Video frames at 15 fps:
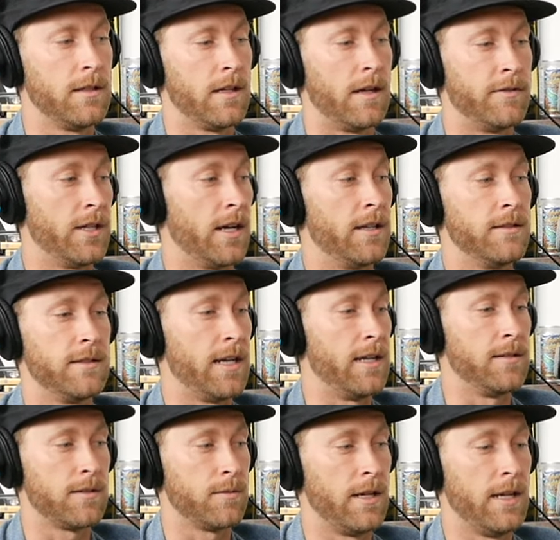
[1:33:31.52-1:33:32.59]
I've shot
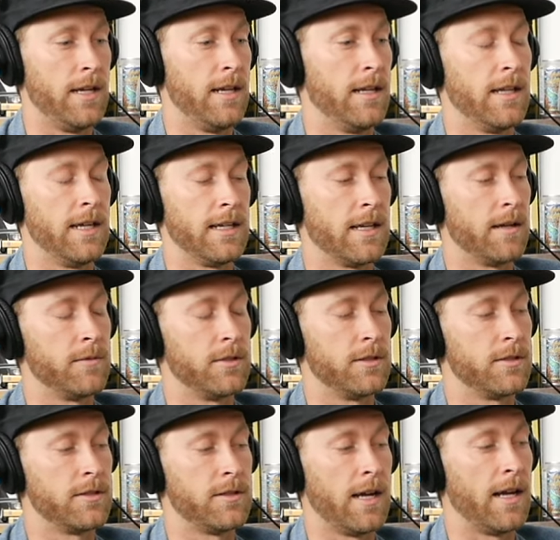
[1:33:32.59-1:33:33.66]
Zane Swain. Like I'm
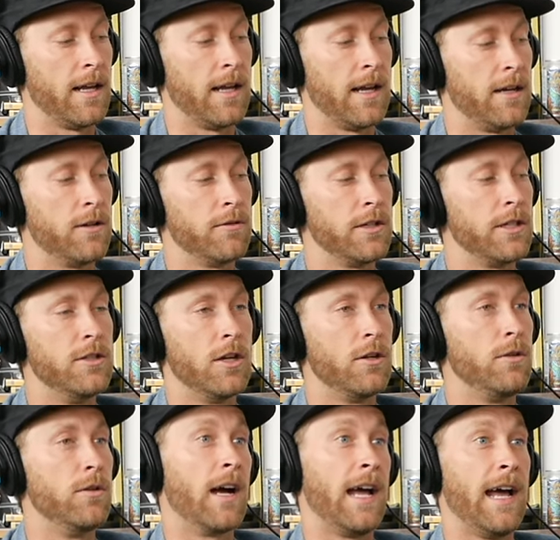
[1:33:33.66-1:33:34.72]
just, I, I don't really know
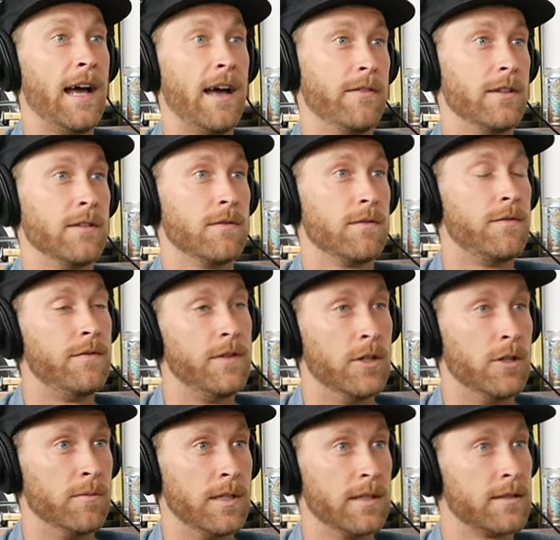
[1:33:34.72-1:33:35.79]
who I haven't
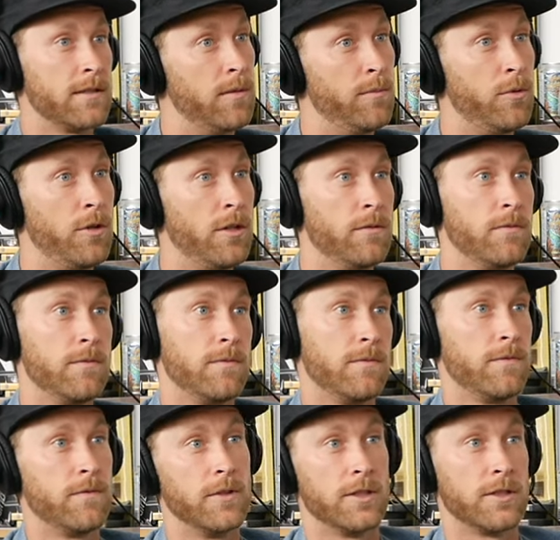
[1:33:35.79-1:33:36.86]
filmed at some point
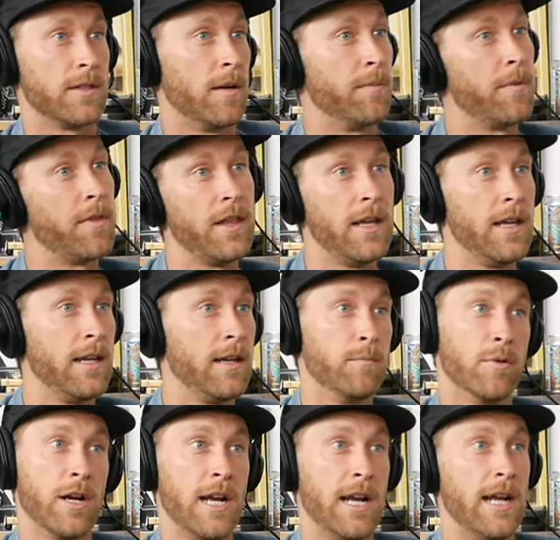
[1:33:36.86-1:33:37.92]
for something,
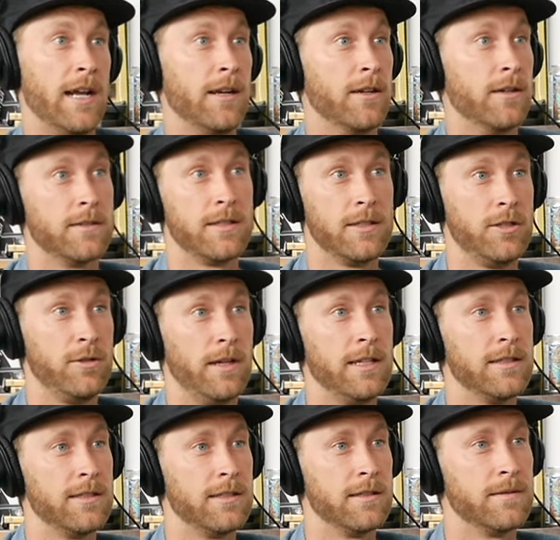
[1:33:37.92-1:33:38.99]
brand or
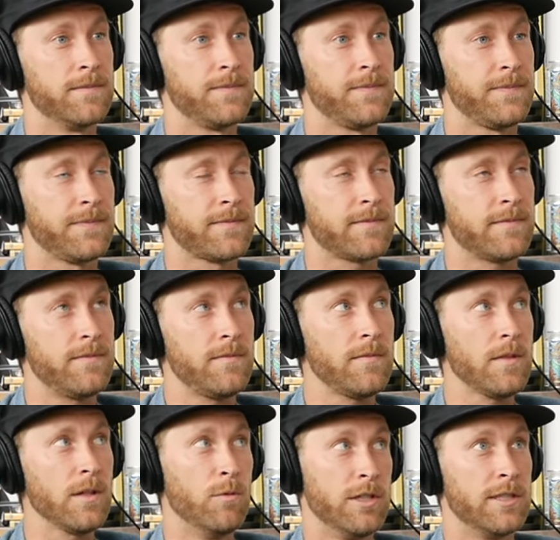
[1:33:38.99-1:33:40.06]
situation,
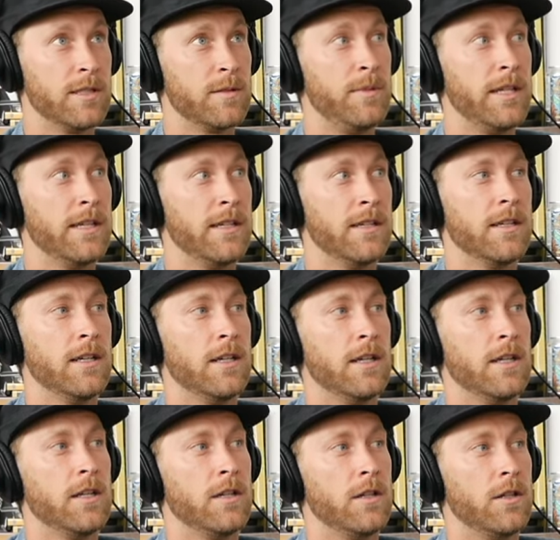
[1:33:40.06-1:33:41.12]
which has been
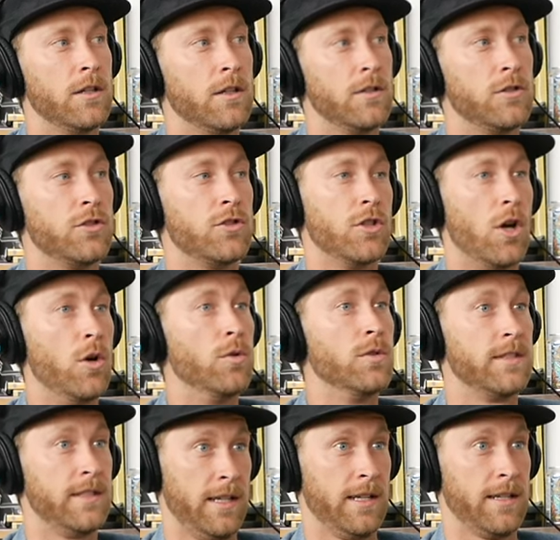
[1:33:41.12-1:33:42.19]
so
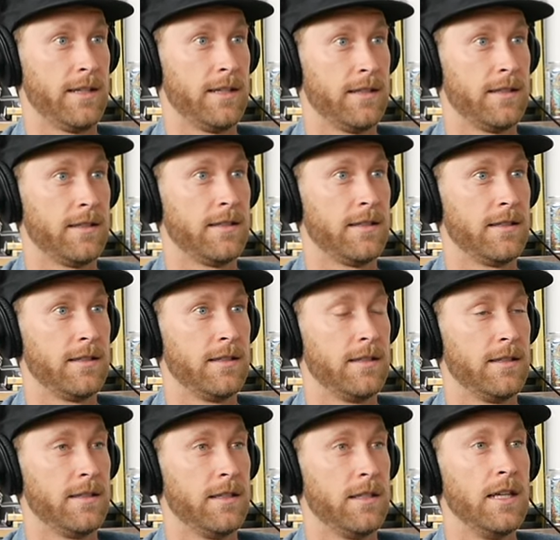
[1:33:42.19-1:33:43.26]
sick. Yeah, that's so
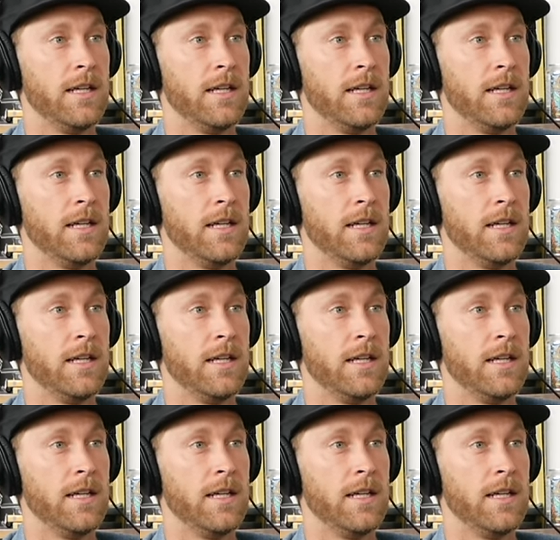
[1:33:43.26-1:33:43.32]
cool.